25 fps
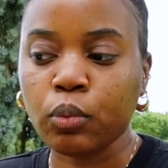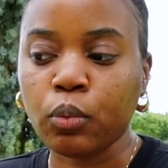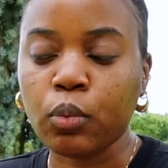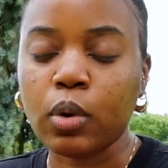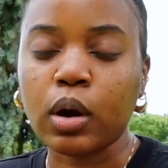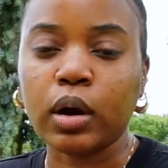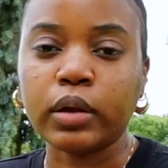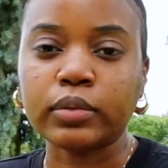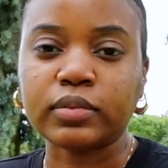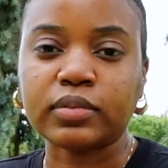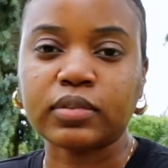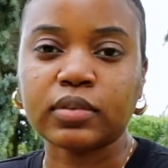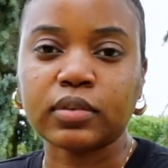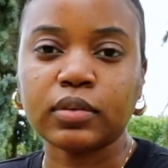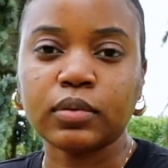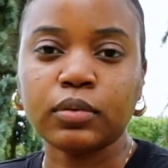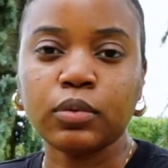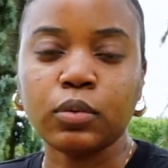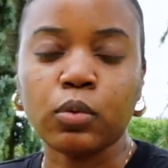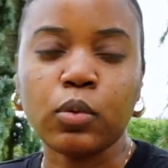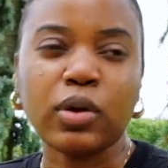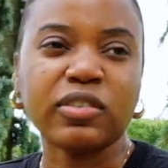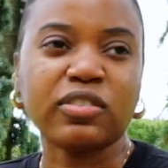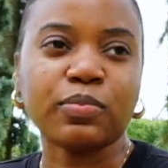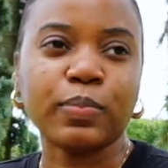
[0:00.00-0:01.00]

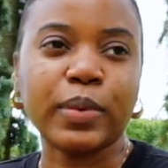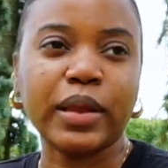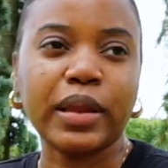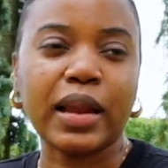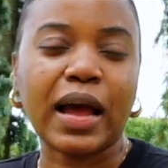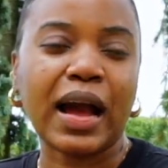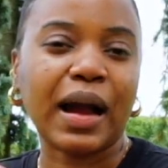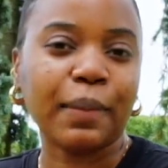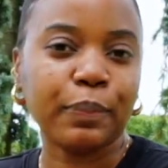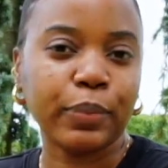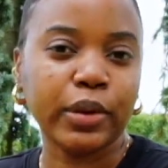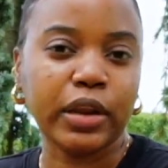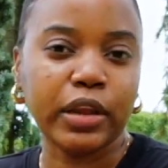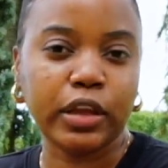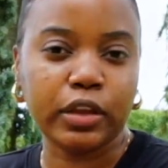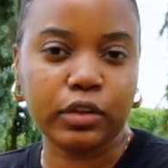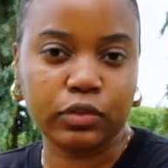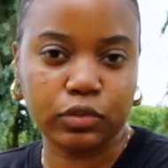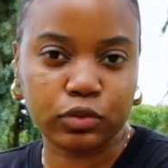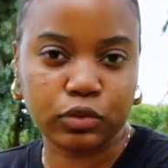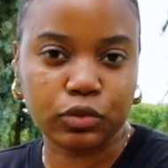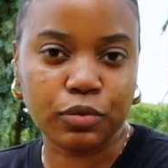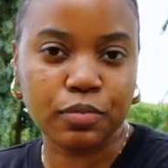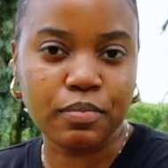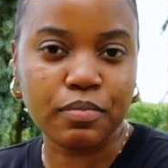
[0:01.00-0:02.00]
what's been
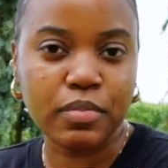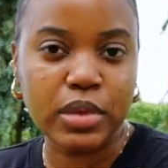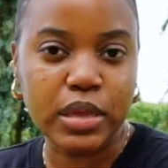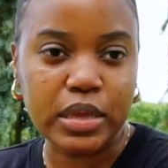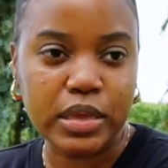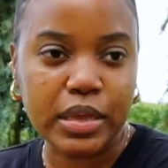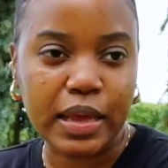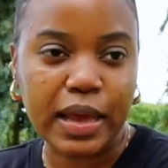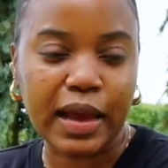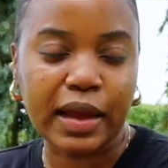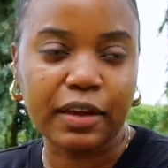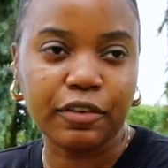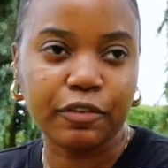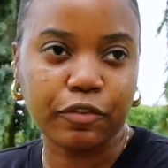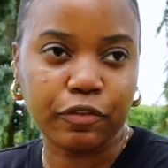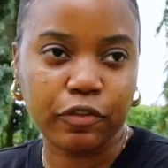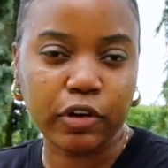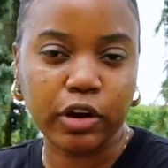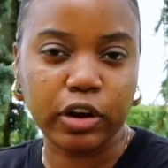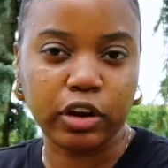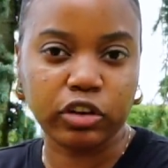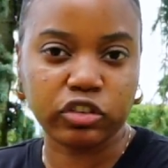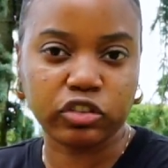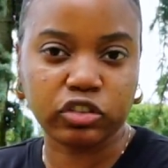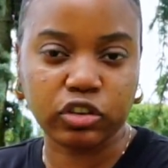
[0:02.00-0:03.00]
happening to me and
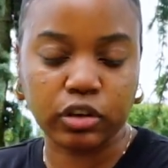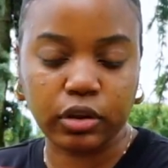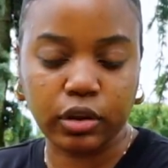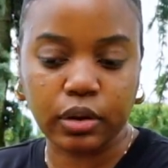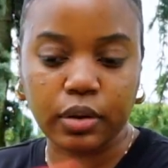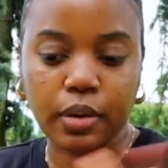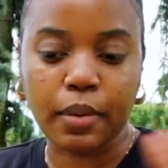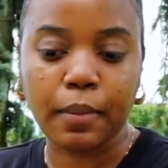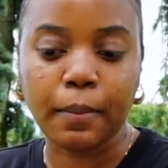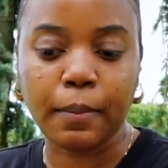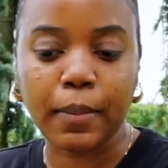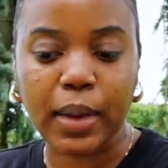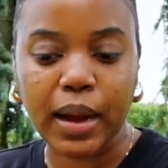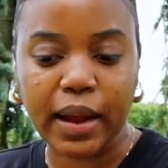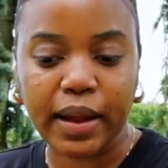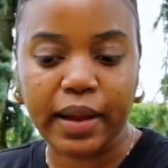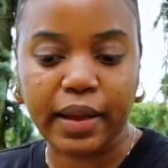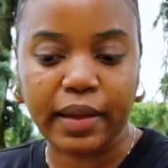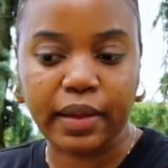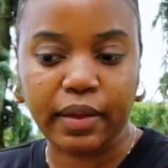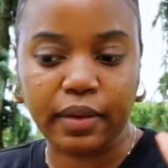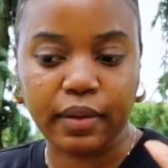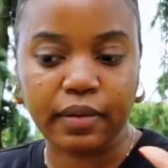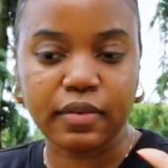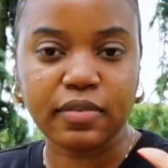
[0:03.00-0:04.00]
furnishing
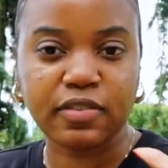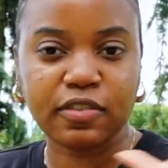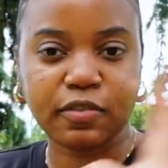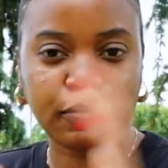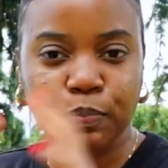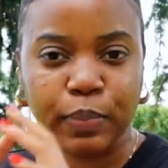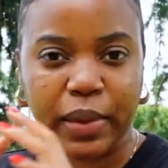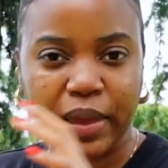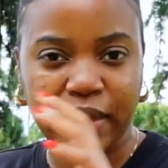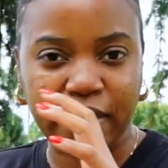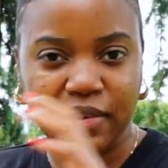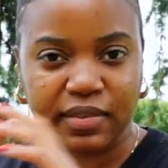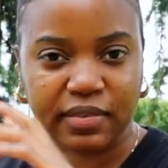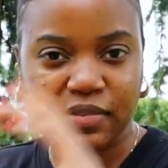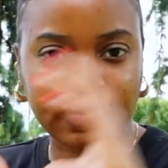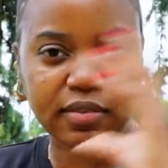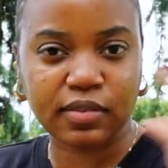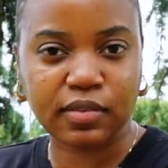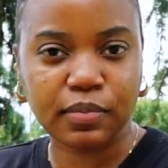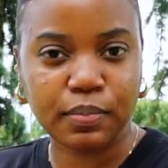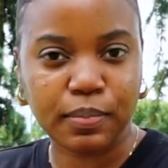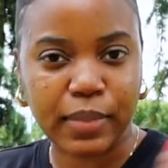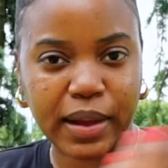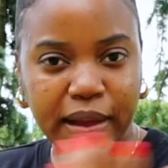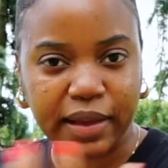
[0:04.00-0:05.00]
my
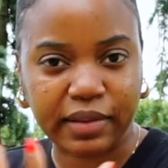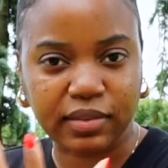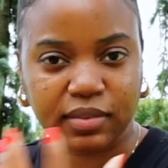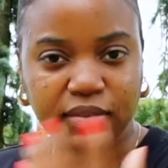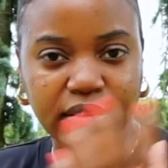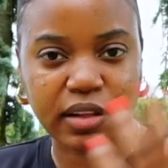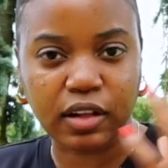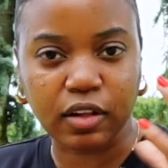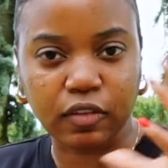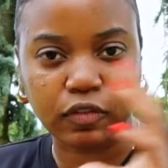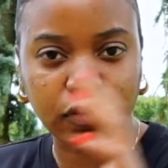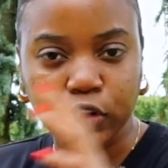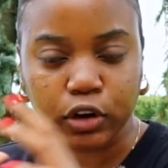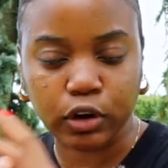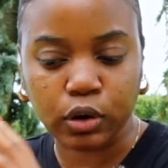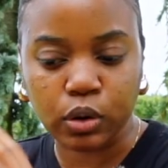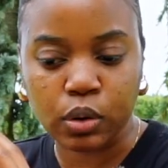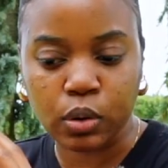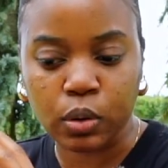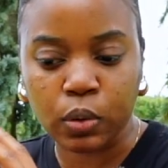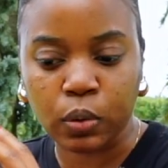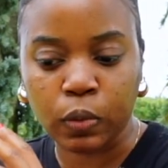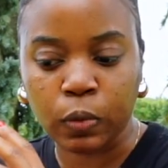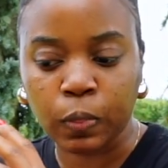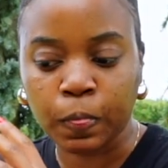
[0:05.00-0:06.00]
space by itself on
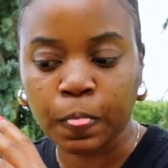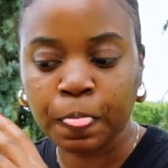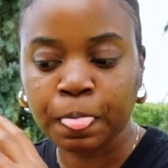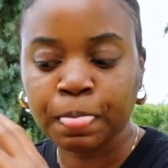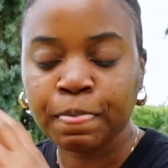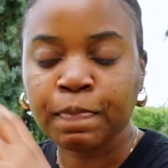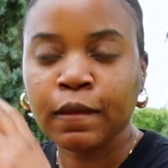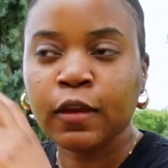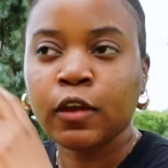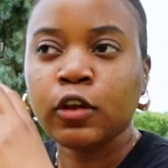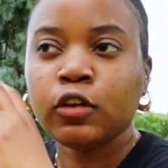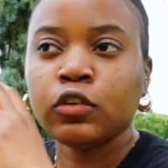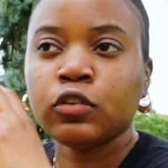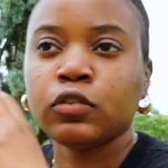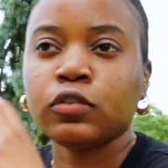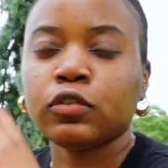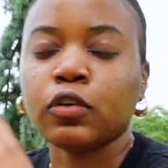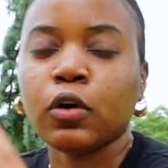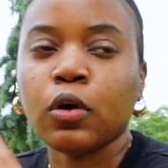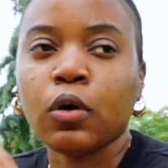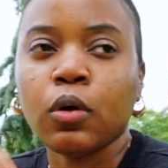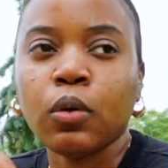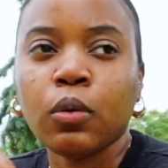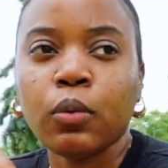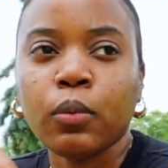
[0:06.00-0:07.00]
a whole.
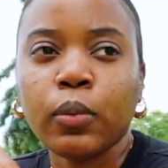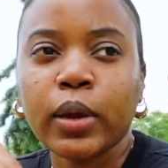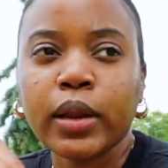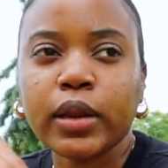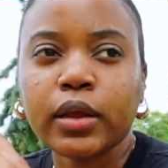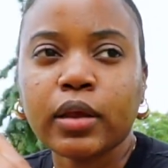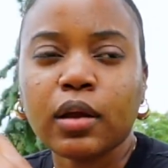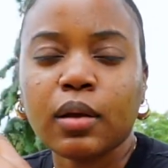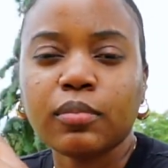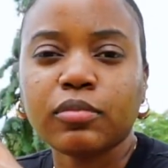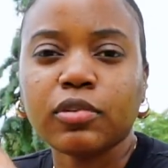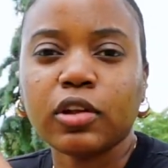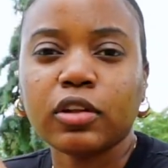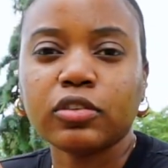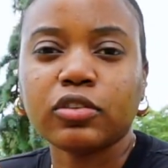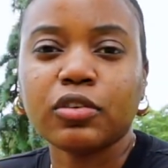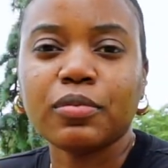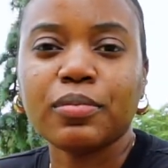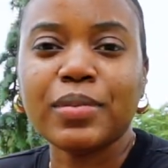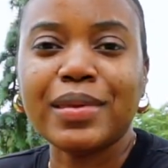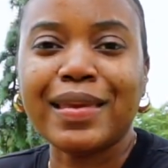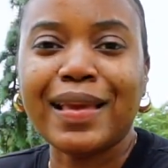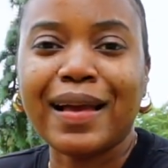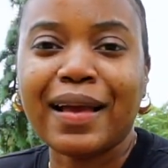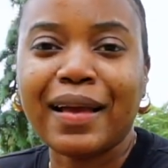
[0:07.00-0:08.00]
So when it comes on
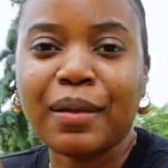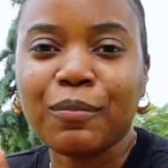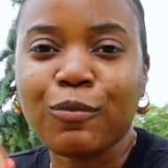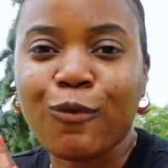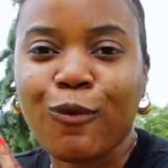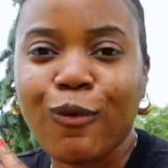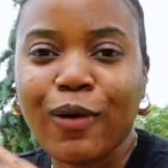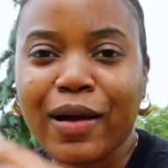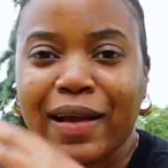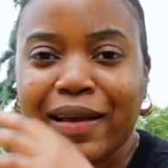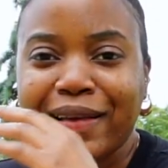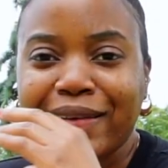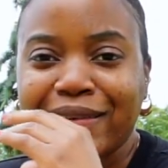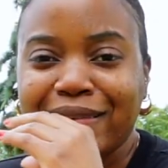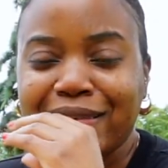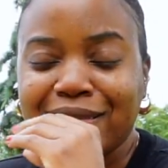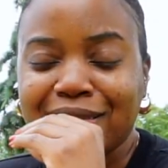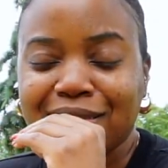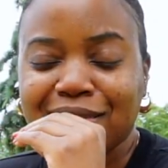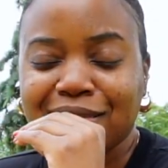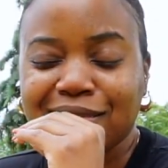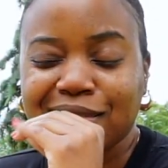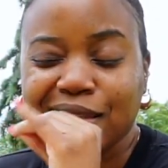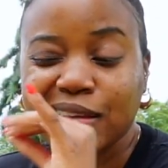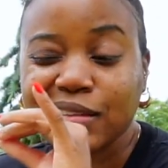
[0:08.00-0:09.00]
to me, I'm quite
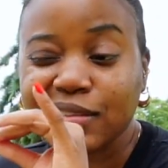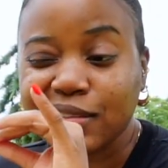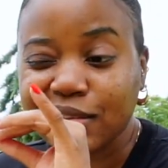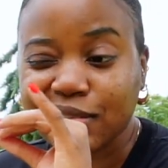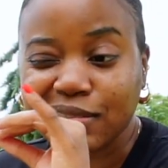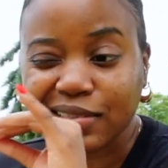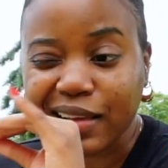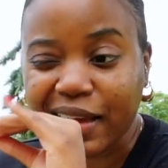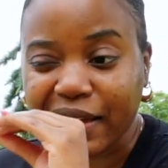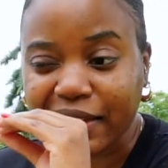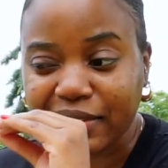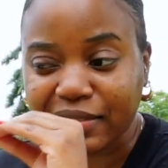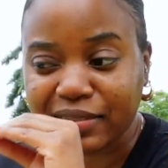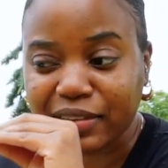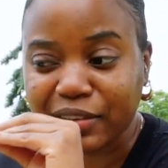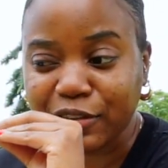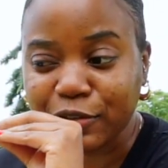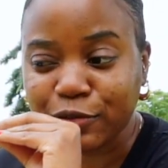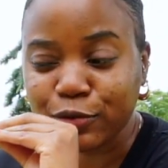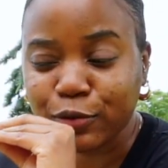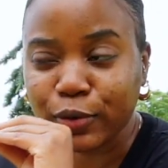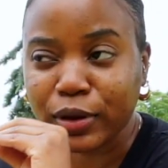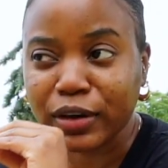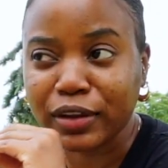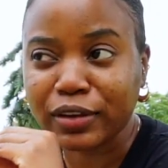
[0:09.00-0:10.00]

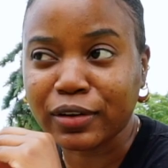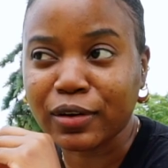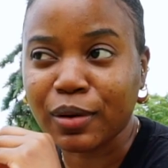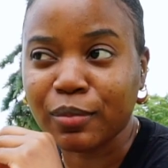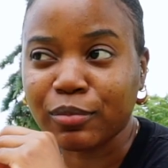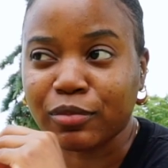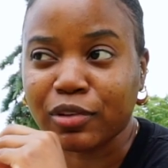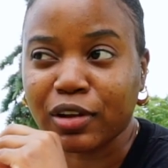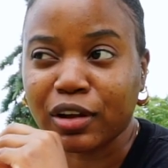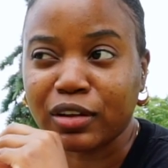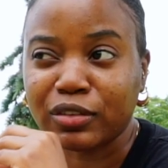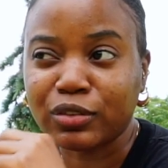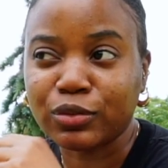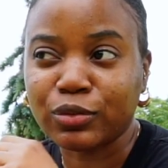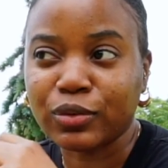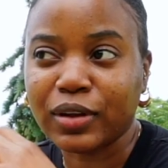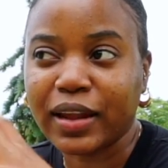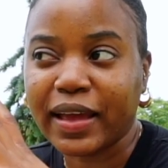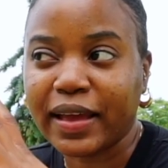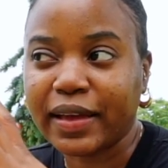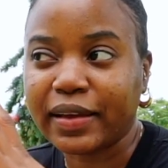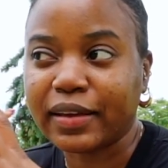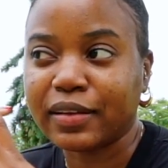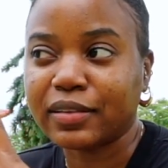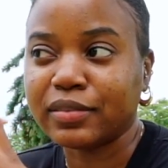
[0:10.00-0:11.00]
indecisive when it comes on to
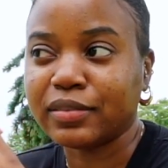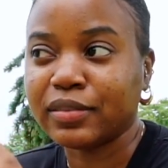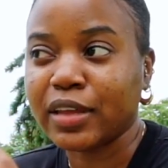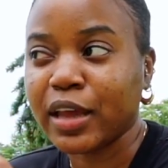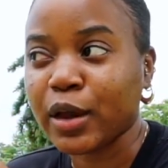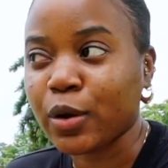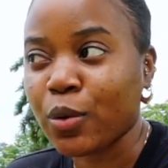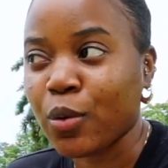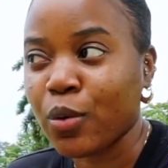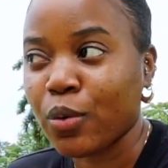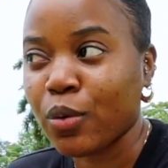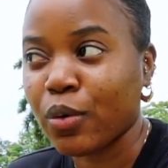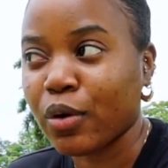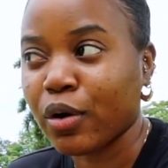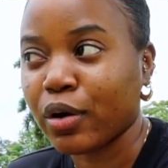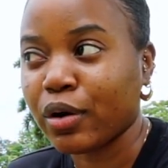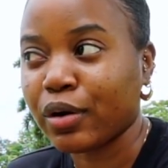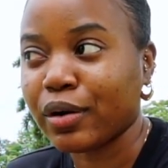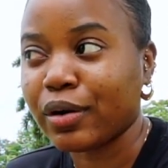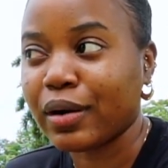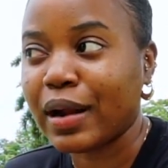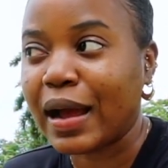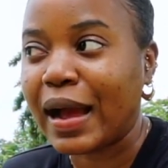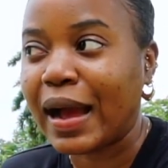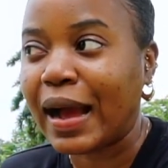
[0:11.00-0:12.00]
like
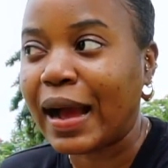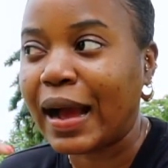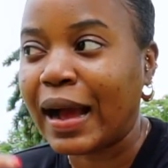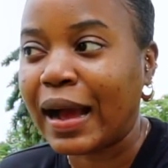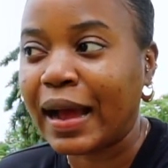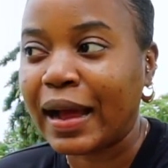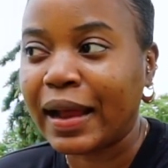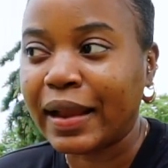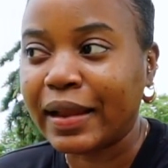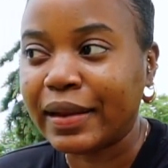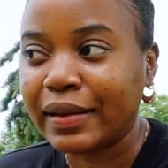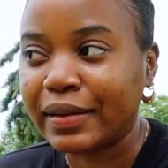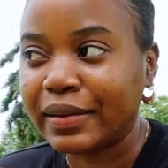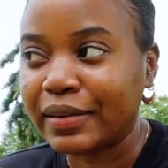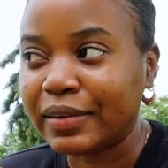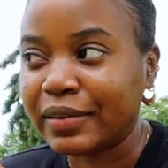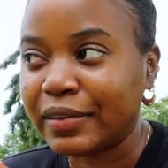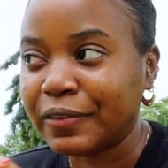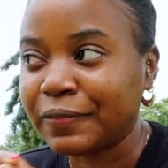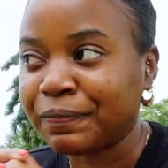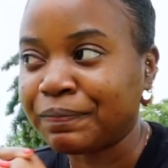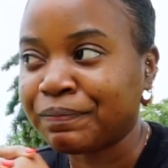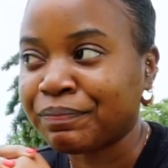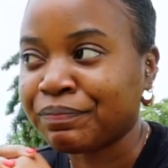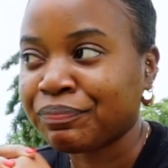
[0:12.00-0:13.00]
decor
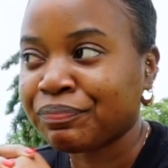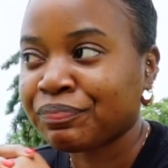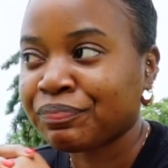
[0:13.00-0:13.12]
and